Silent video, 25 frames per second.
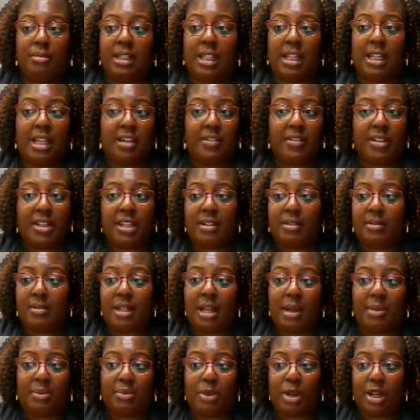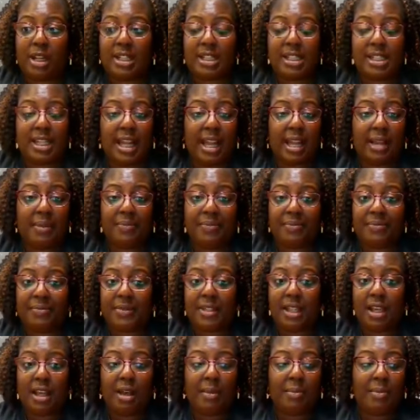Any of it. I'm working today.
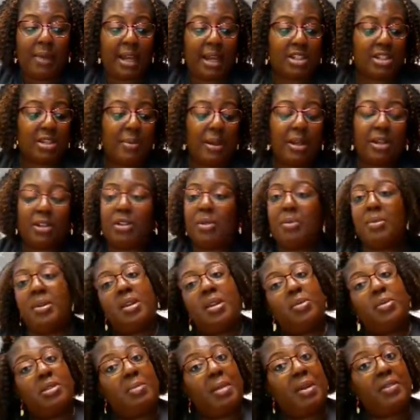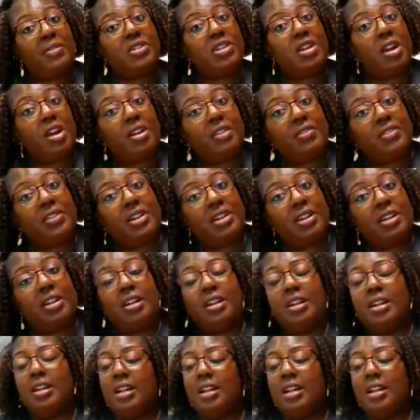I'm actually about to go meet up with my photographer